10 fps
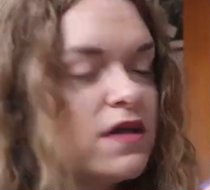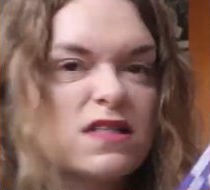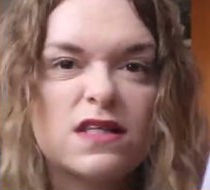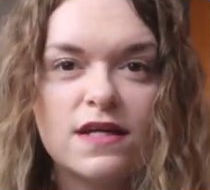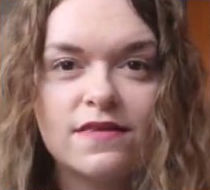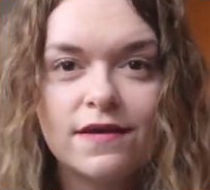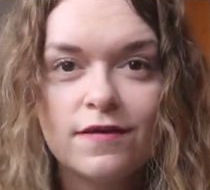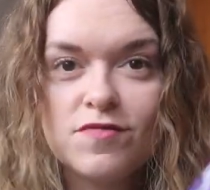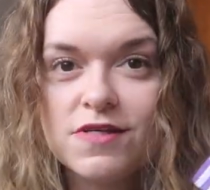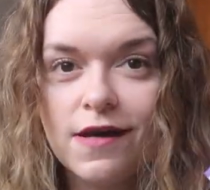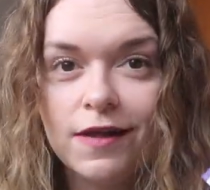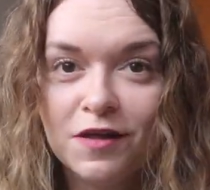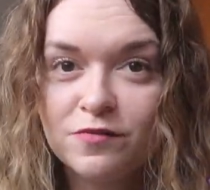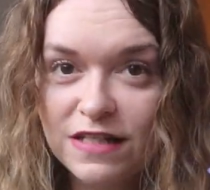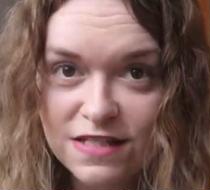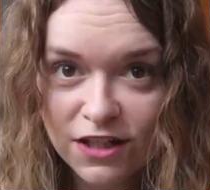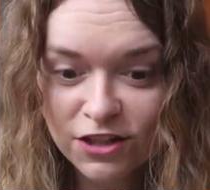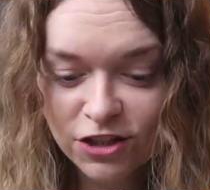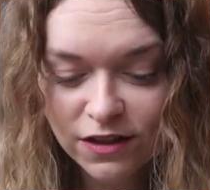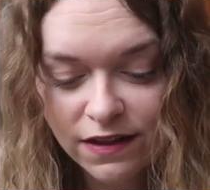because I think that gives it a lovely
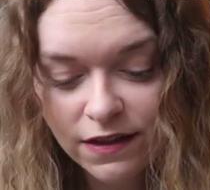touch.